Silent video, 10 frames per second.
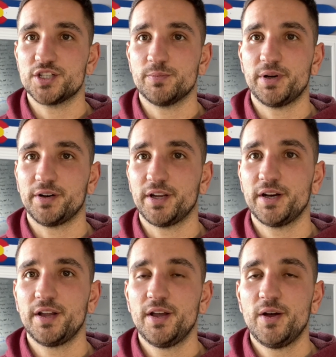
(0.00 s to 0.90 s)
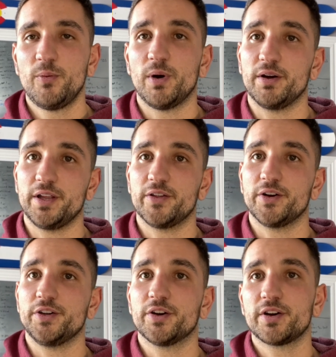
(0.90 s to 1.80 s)
period where either
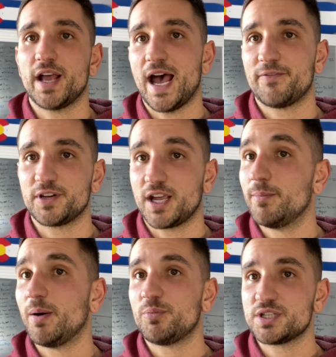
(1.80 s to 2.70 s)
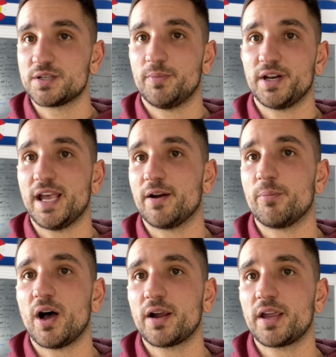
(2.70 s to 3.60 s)
you're going to have to come up with some money out of
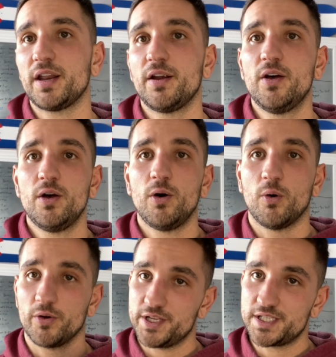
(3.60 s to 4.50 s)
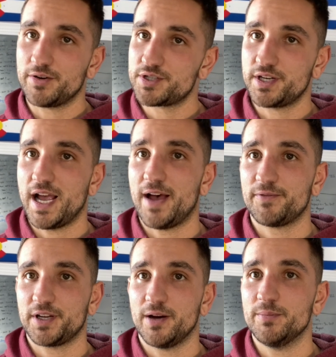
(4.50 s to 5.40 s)
pocket or the seller's going to have
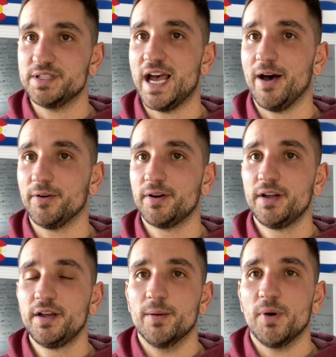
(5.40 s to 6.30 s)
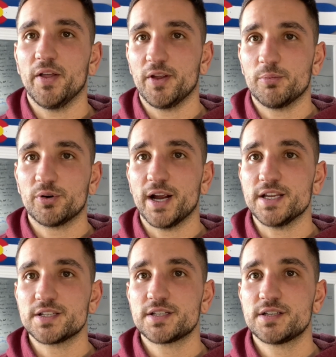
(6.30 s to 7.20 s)
to come down on their
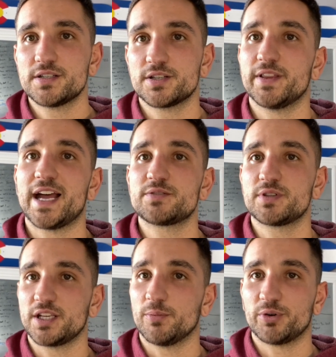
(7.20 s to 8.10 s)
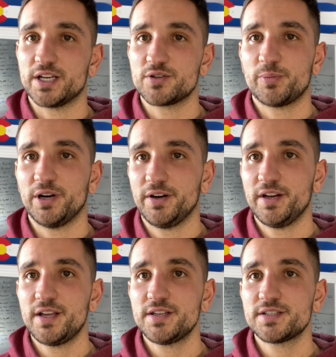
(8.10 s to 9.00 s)
price. So that's what the appraisal
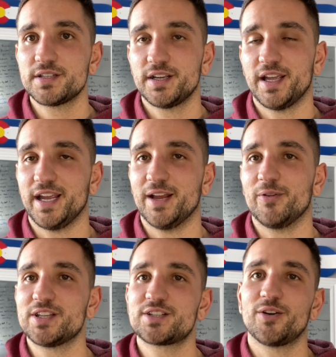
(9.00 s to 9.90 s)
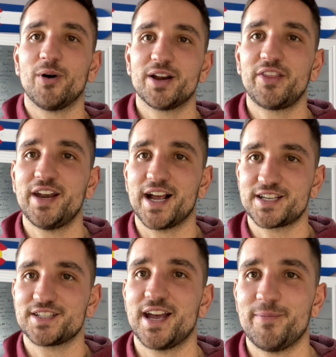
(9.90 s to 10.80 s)
period is. And let's go on to the
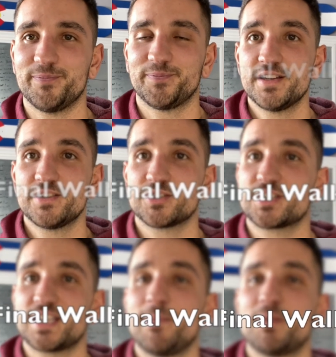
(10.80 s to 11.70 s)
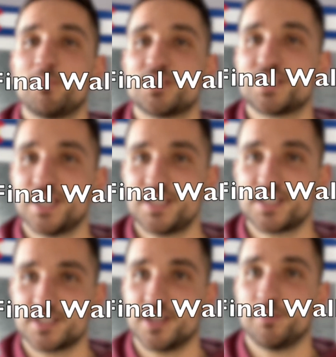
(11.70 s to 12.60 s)
next step. So step number 6
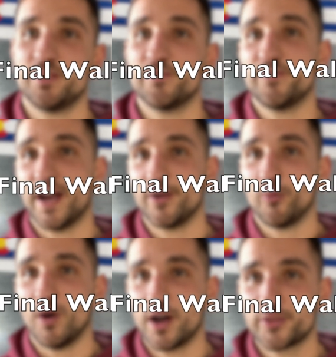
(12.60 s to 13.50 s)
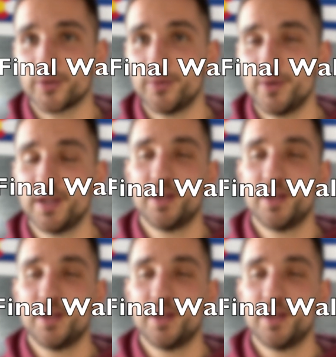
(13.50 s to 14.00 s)
is going to be the final walkthrough.